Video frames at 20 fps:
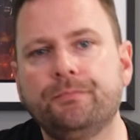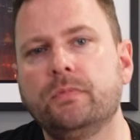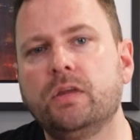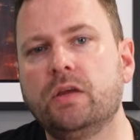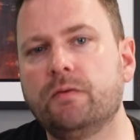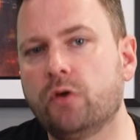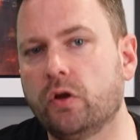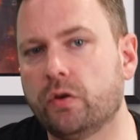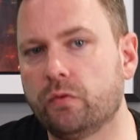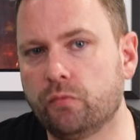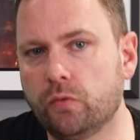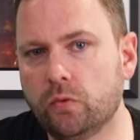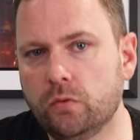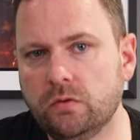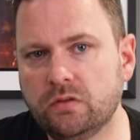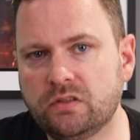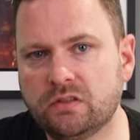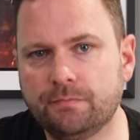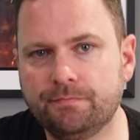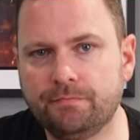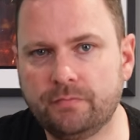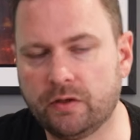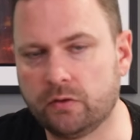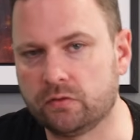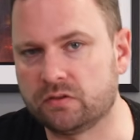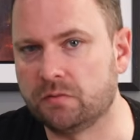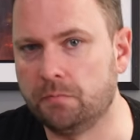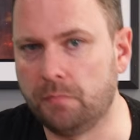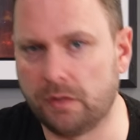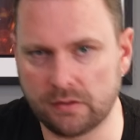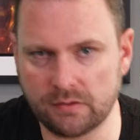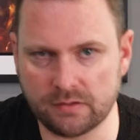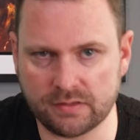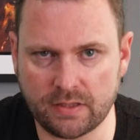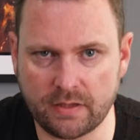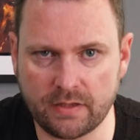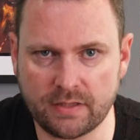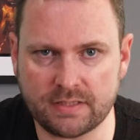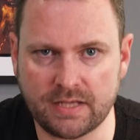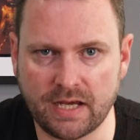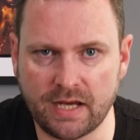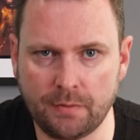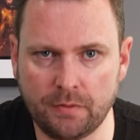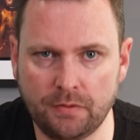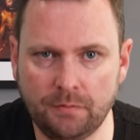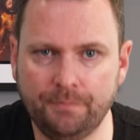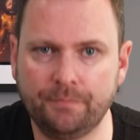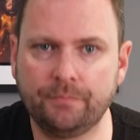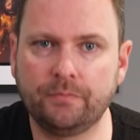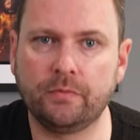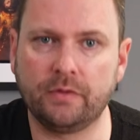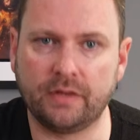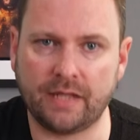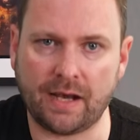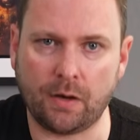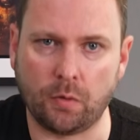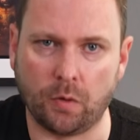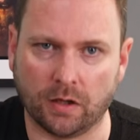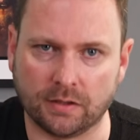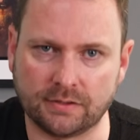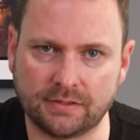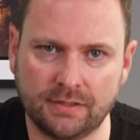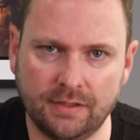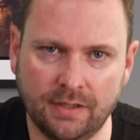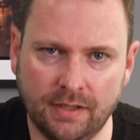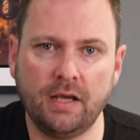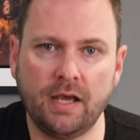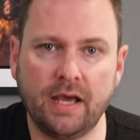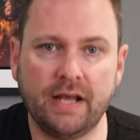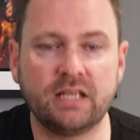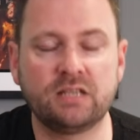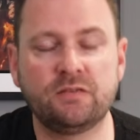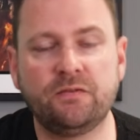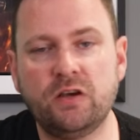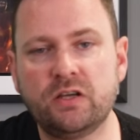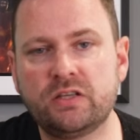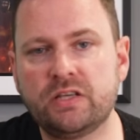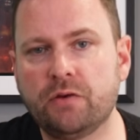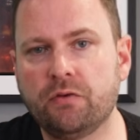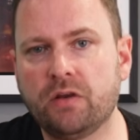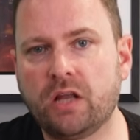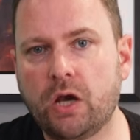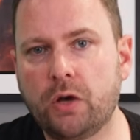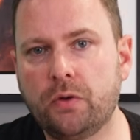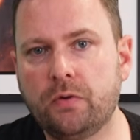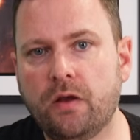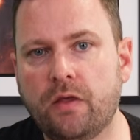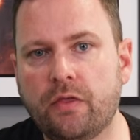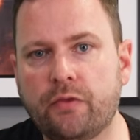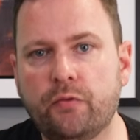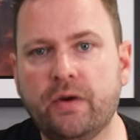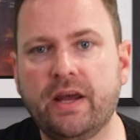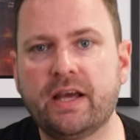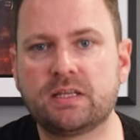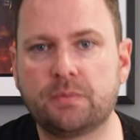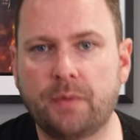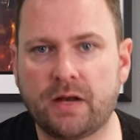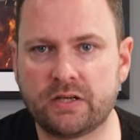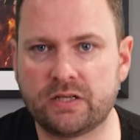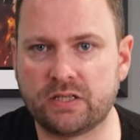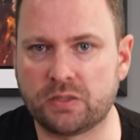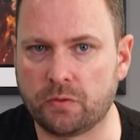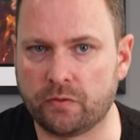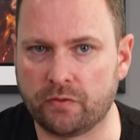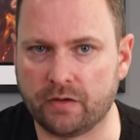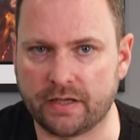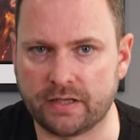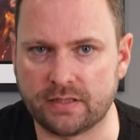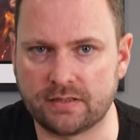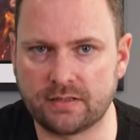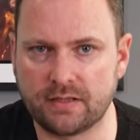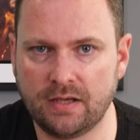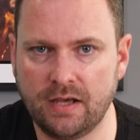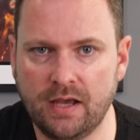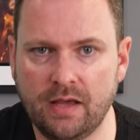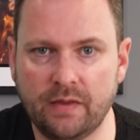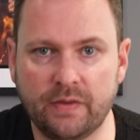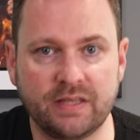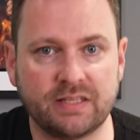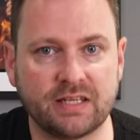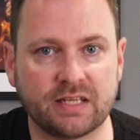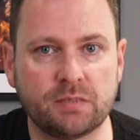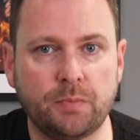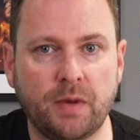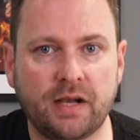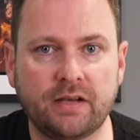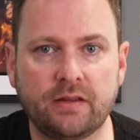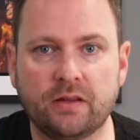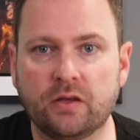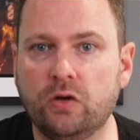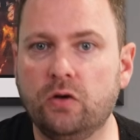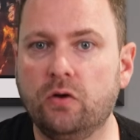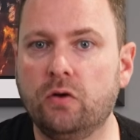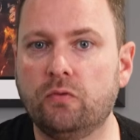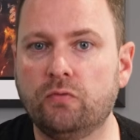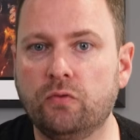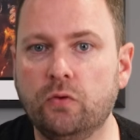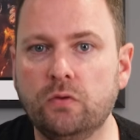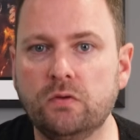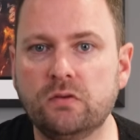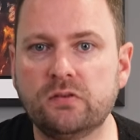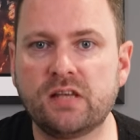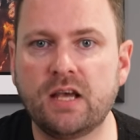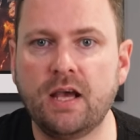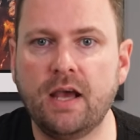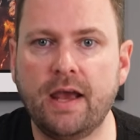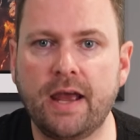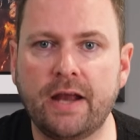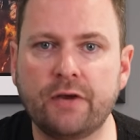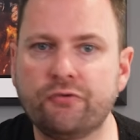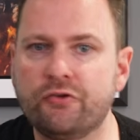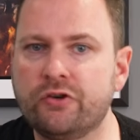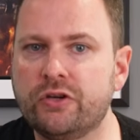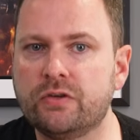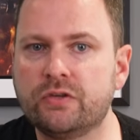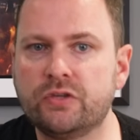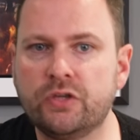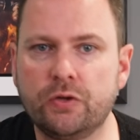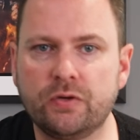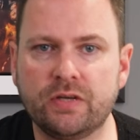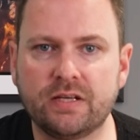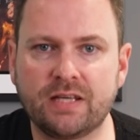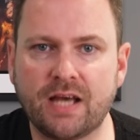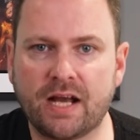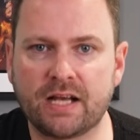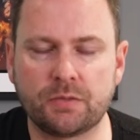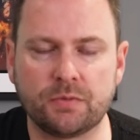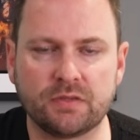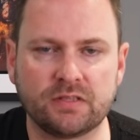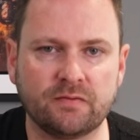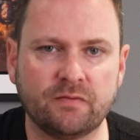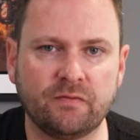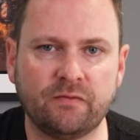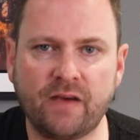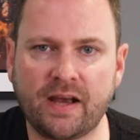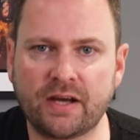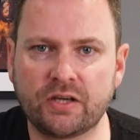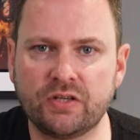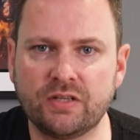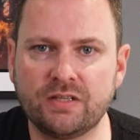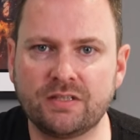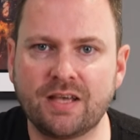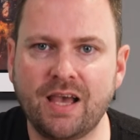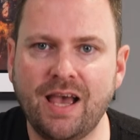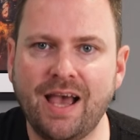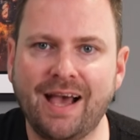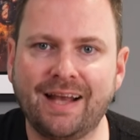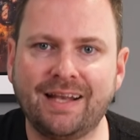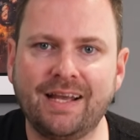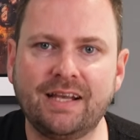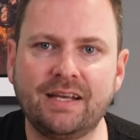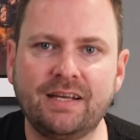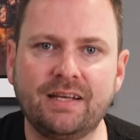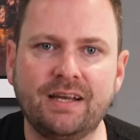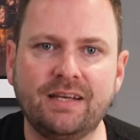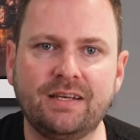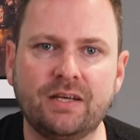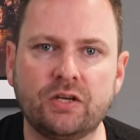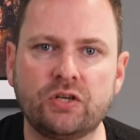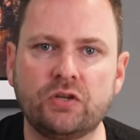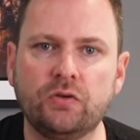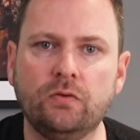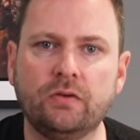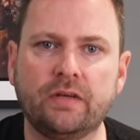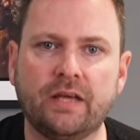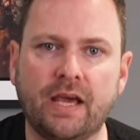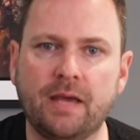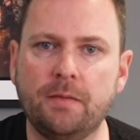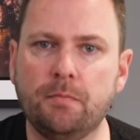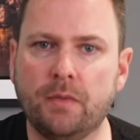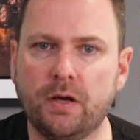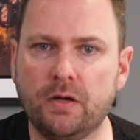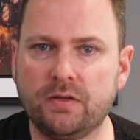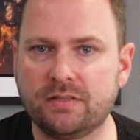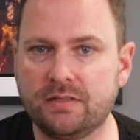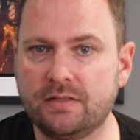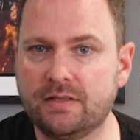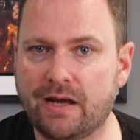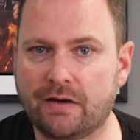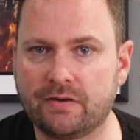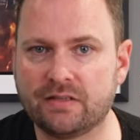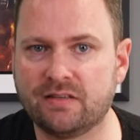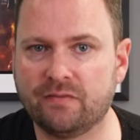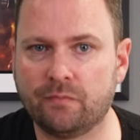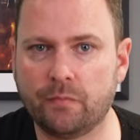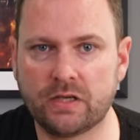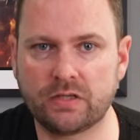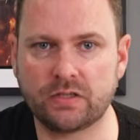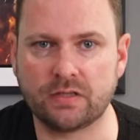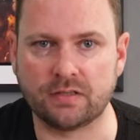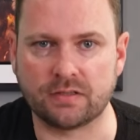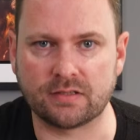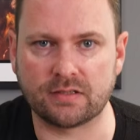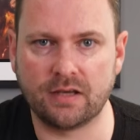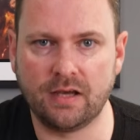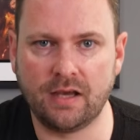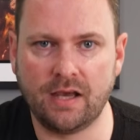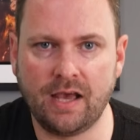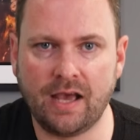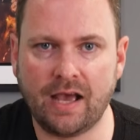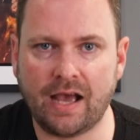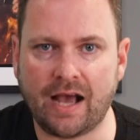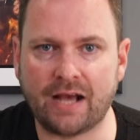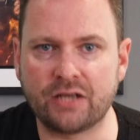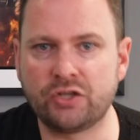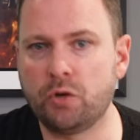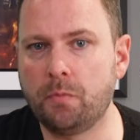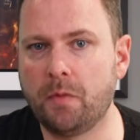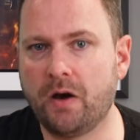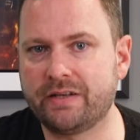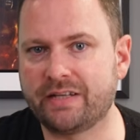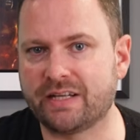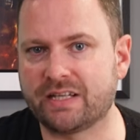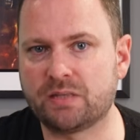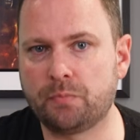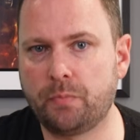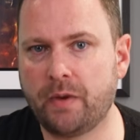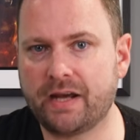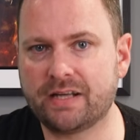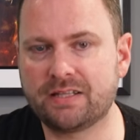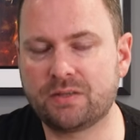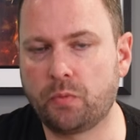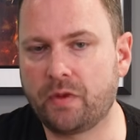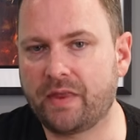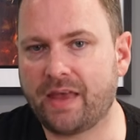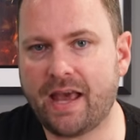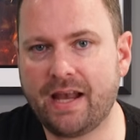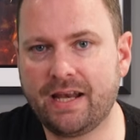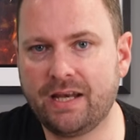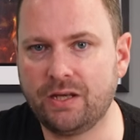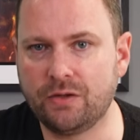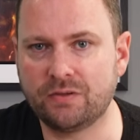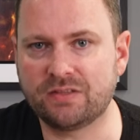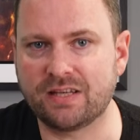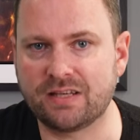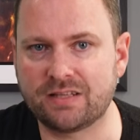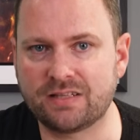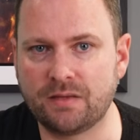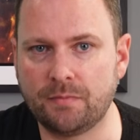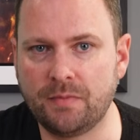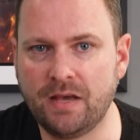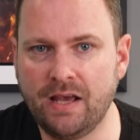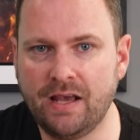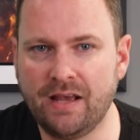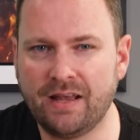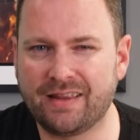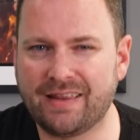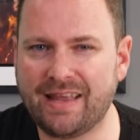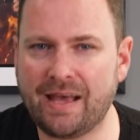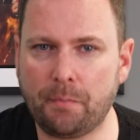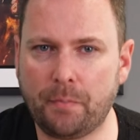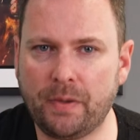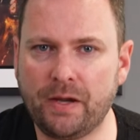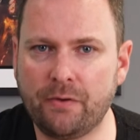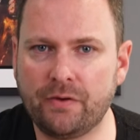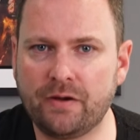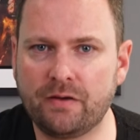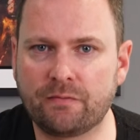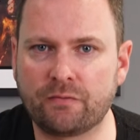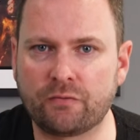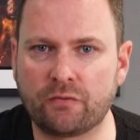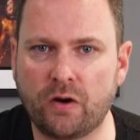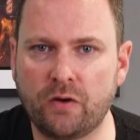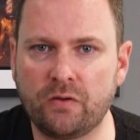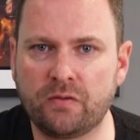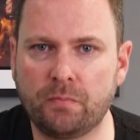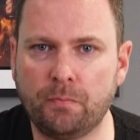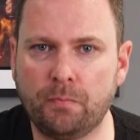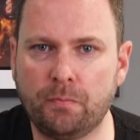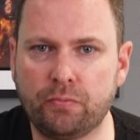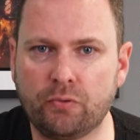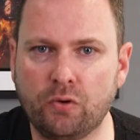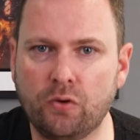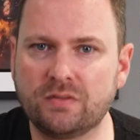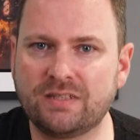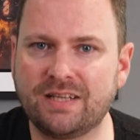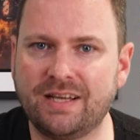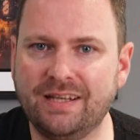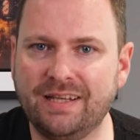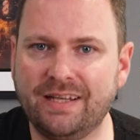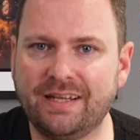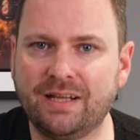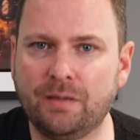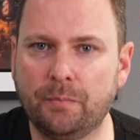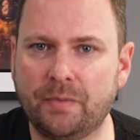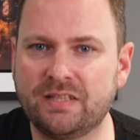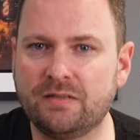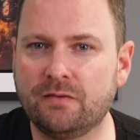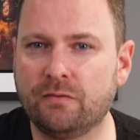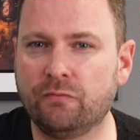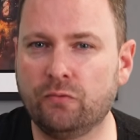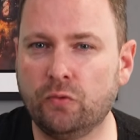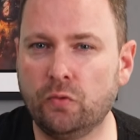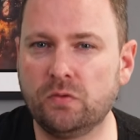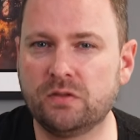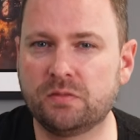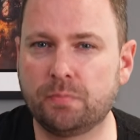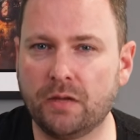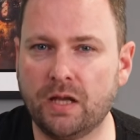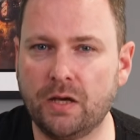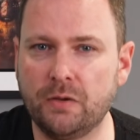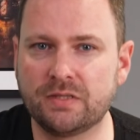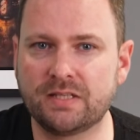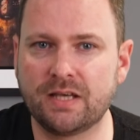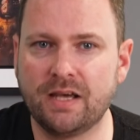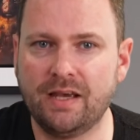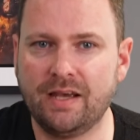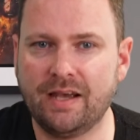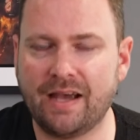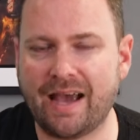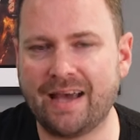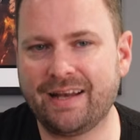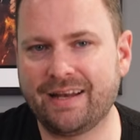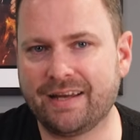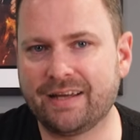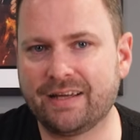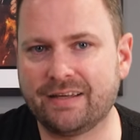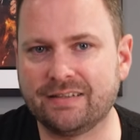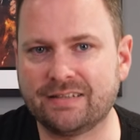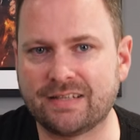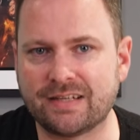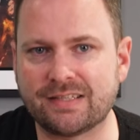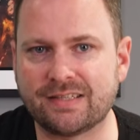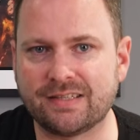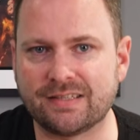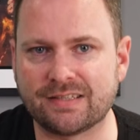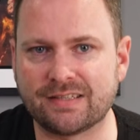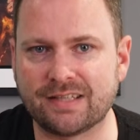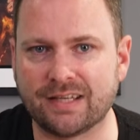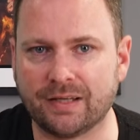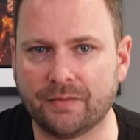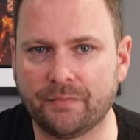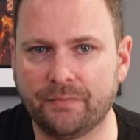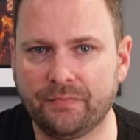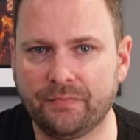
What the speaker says: you've got the rules, you've got some models on the table, now what? In this first year alone, 3 expansions were released. These expanded the core rules, introduced new detachments and factions, and added additional game modes and narrative missions. As you might expect with any new system, that period of growth brought a little bit of rules bloat and inconsistency.